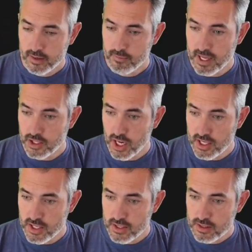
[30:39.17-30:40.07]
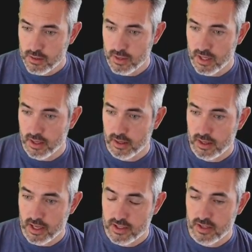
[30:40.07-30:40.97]
made changes to the
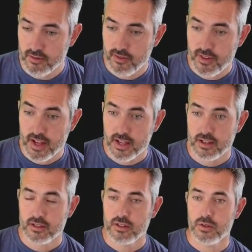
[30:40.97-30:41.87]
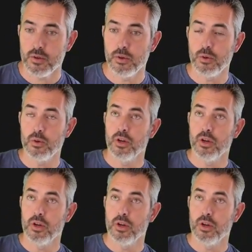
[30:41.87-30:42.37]
Nuxt config to